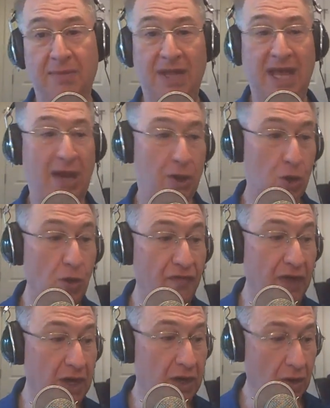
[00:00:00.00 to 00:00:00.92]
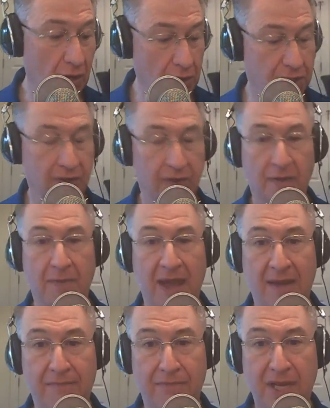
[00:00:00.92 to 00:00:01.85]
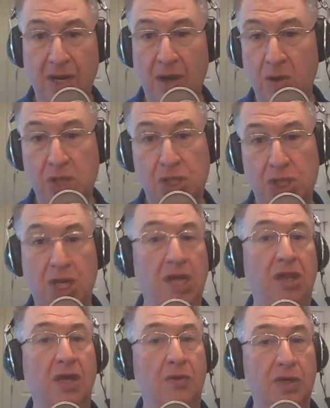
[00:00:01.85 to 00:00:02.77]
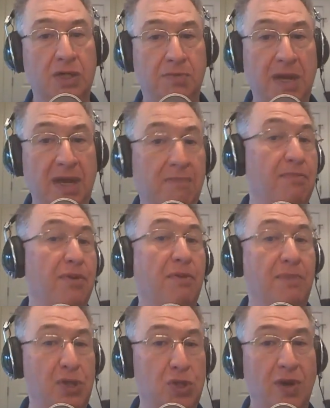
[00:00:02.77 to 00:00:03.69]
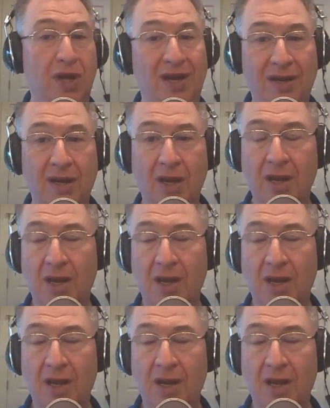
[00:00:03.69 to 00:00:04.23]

and that goofy curse of the Bambino shit that was being perpetrated.